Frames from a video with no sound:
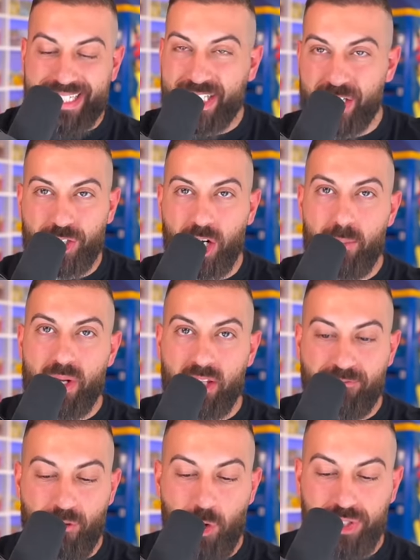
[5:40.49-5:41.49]
This is going to be
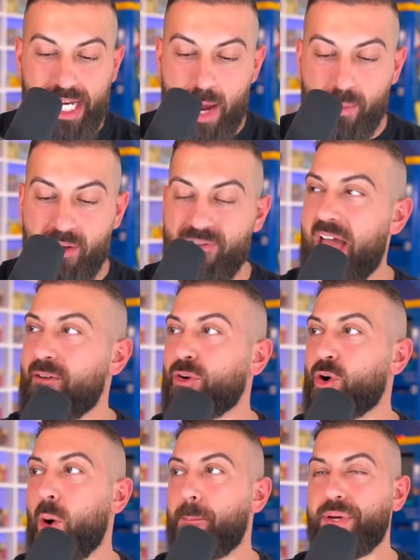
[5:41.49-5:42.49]
the first time I've
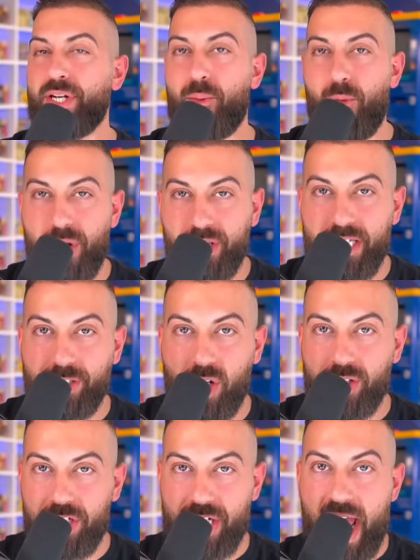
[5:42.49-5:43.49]
ever opened up one of these
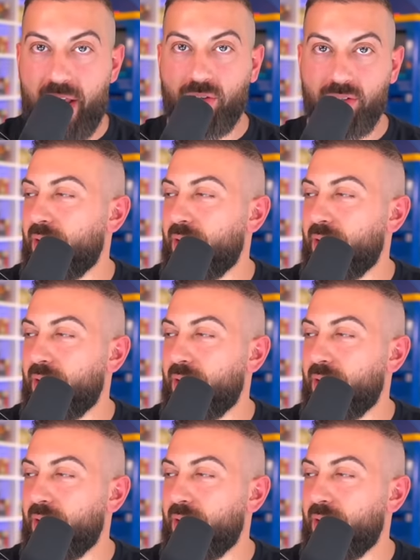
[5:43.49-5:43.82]
on the channel.